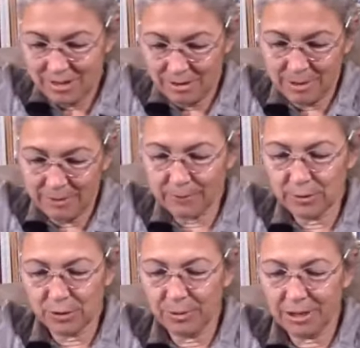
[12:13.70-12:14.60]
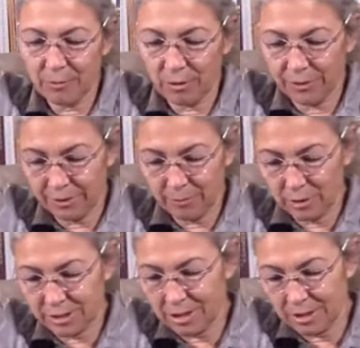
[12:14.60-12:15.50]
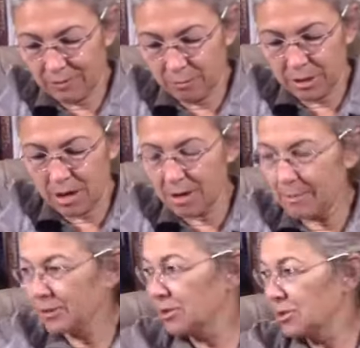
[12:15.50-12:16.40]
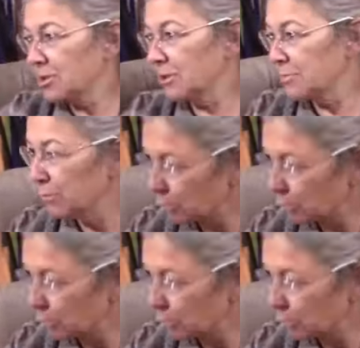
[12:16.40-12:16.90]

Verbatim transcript: my phone's doing that weird thing where it's not giving me comments; it just tells me who's